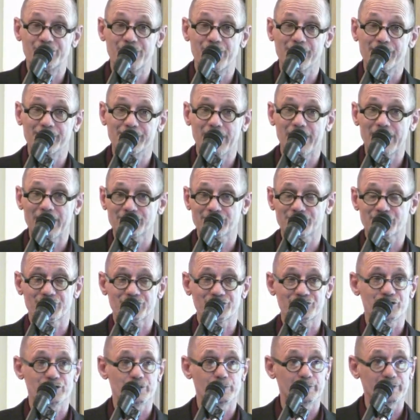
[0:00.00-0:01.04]
denied
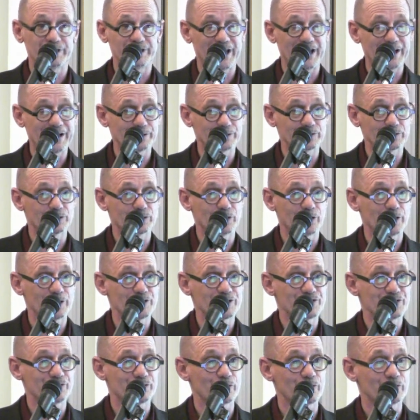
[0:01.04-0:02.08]
access to the botanical
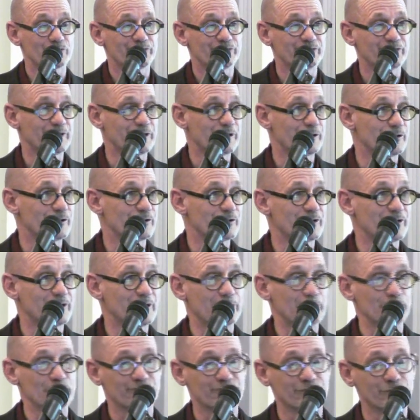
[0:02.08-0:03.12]
gardens for fear
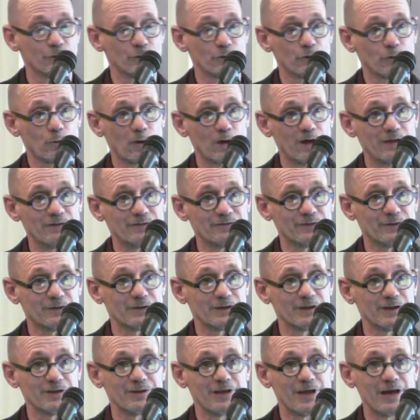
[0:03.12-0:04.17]
that I would photograph
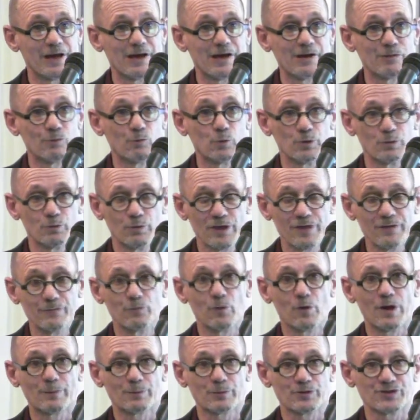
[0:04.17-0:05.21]
it and I would
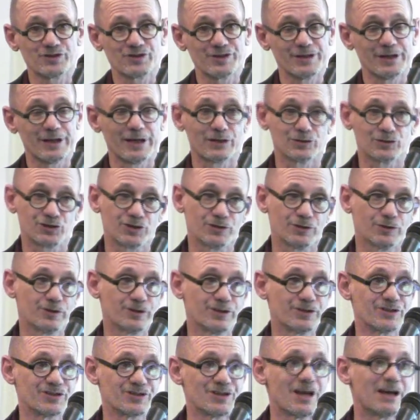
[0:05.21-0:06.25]
then represent
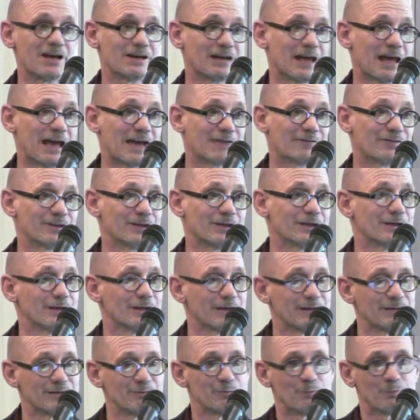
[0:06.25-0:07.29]
Algeria as not having
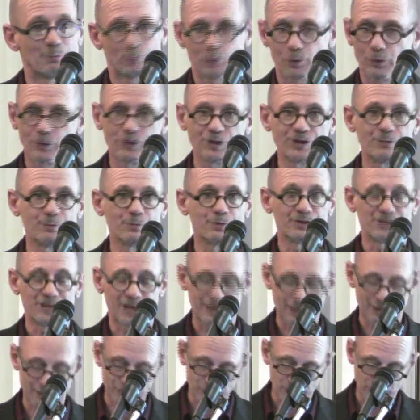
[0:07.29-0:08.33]
a pretty
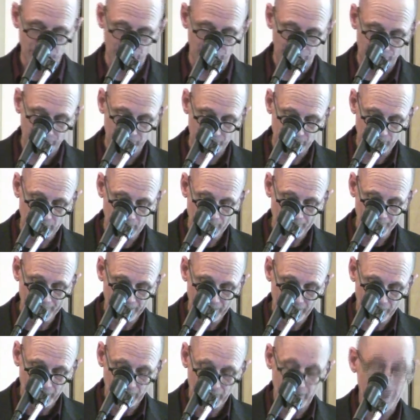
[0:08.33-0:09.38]
botanical garden.
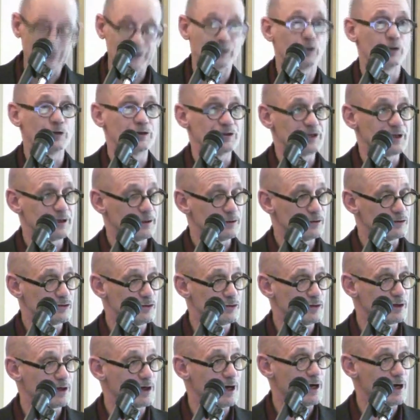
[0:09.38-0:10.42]
I couldn't get into the